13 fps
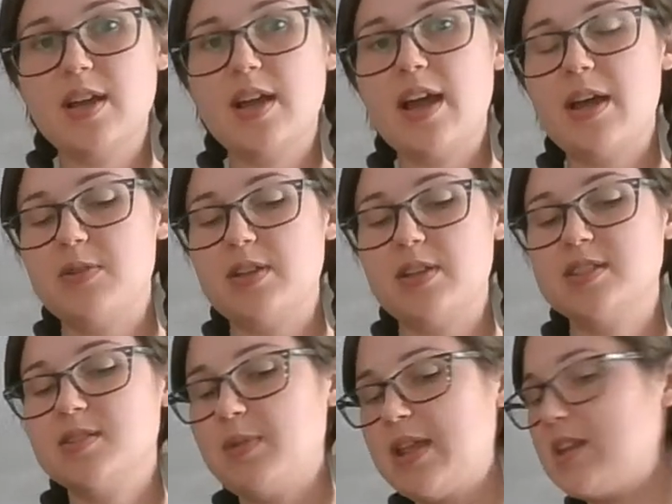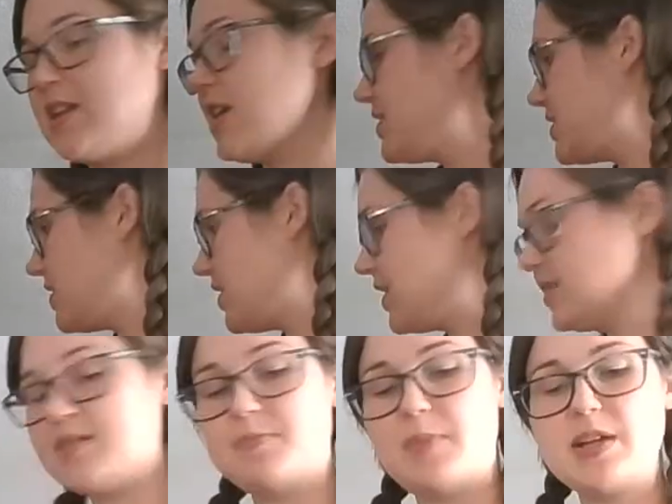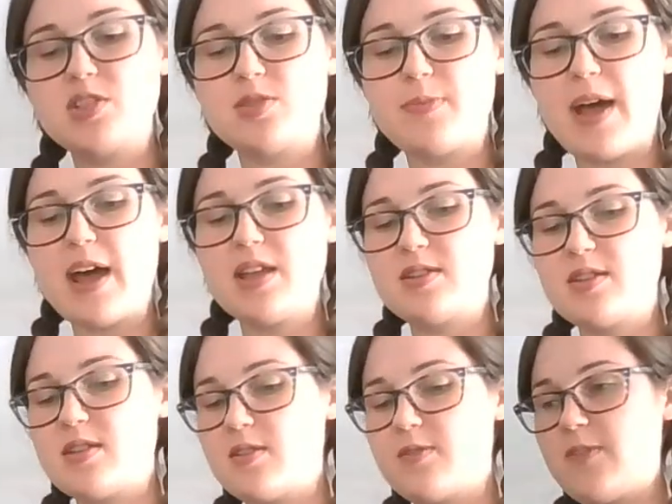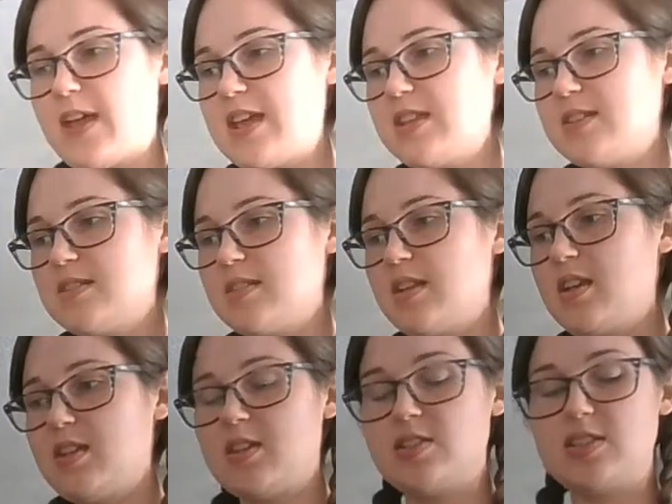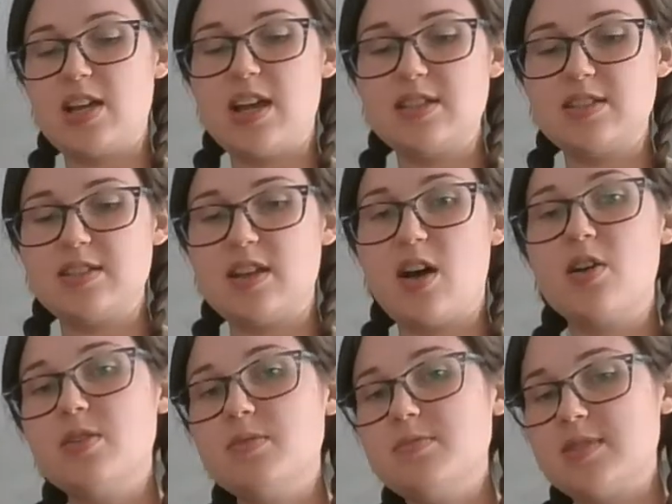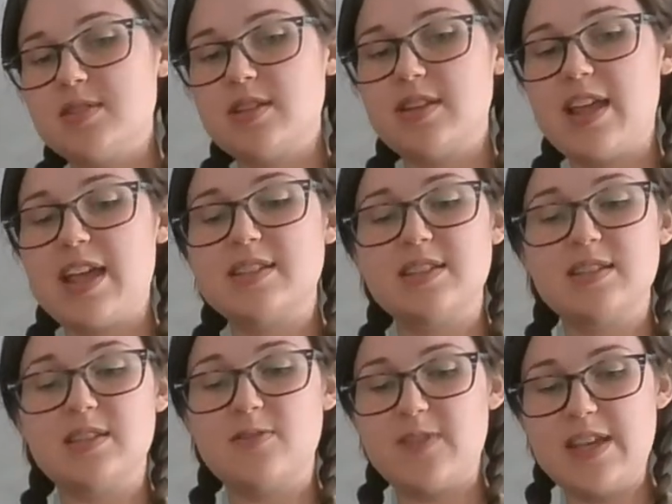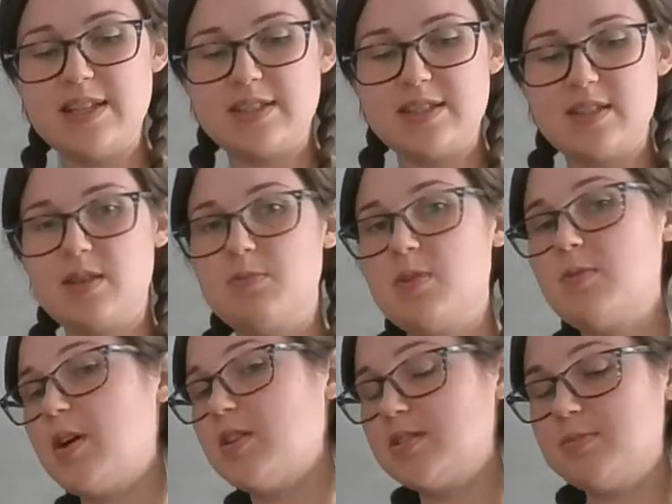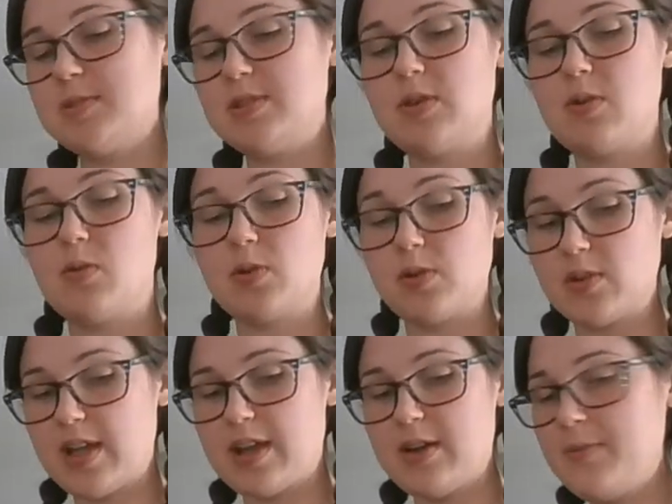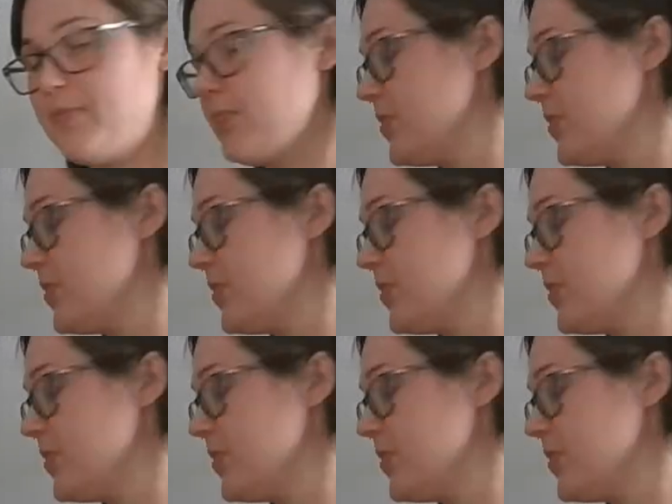I will explain it as a light sponge bath to the face, the chest, the arms, the legs, and the feet. And we will also be doing oral care.